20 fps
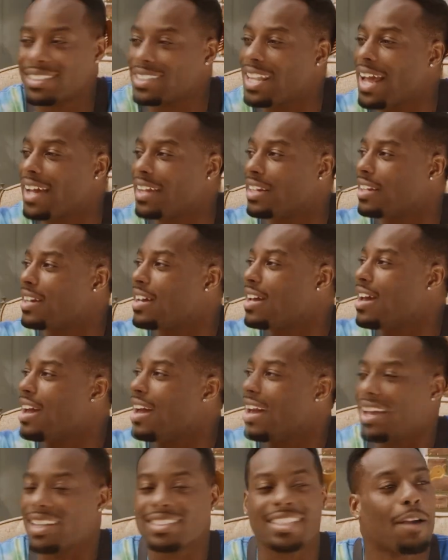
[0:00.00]
man, it's like,
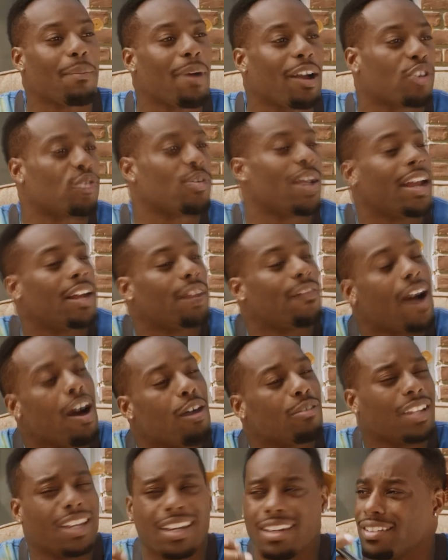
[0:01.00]
it's like my creative
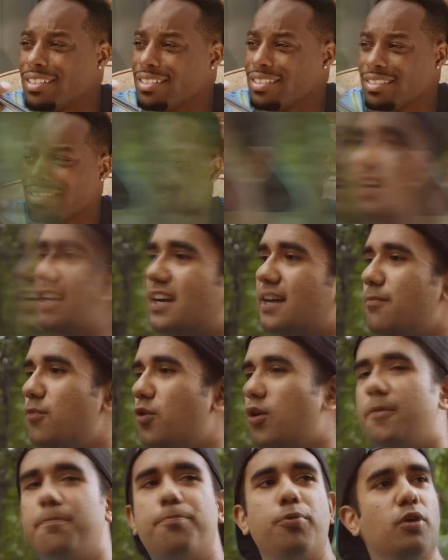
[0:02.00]
outlet. I
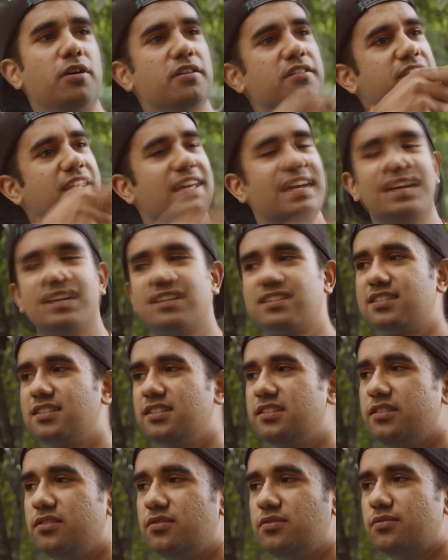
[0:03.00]
got more important things
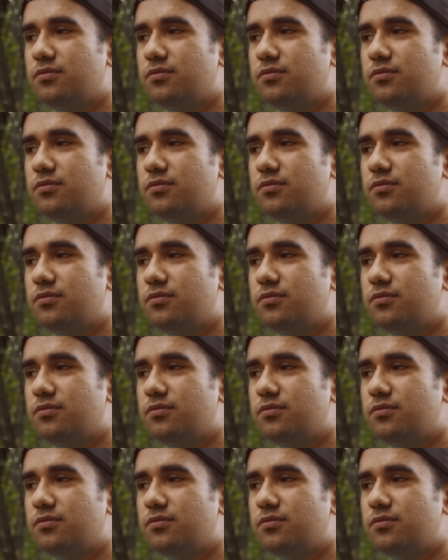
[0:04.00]
to